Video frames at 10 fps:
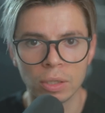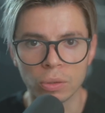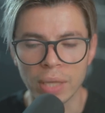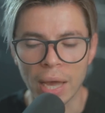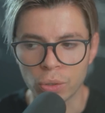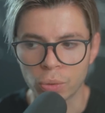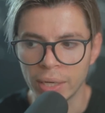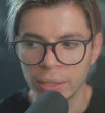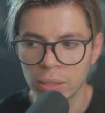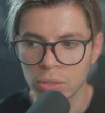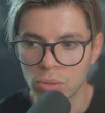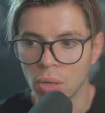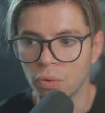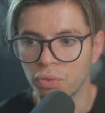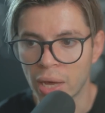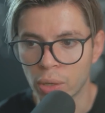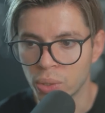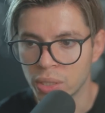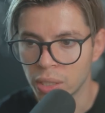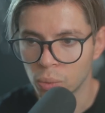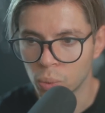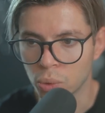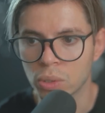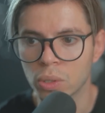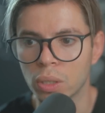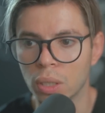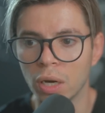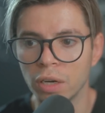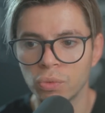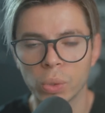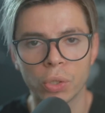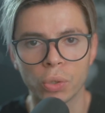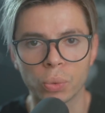all that great. So for that reason, we'll start off with